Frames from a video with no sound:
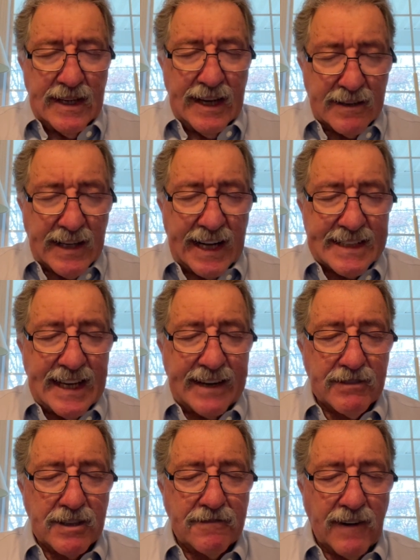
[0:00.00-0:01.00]
Our God and
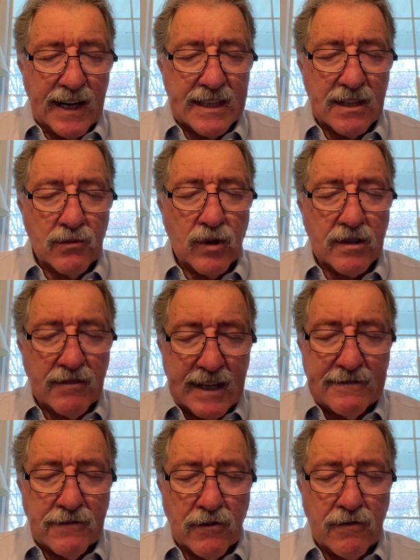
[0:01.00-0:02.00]
Heavenly Father, we're
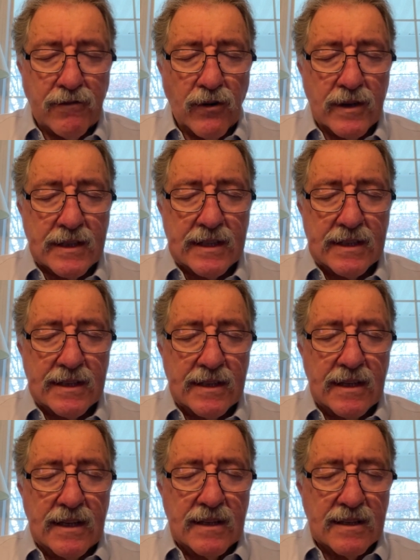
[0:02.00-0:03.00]
grateful for
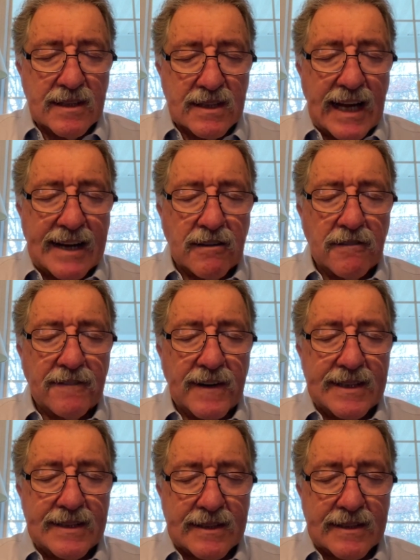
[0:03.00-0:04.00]
the
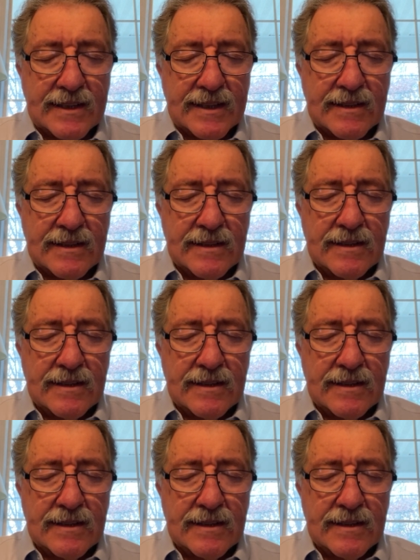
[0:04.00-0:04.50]
sacrifice that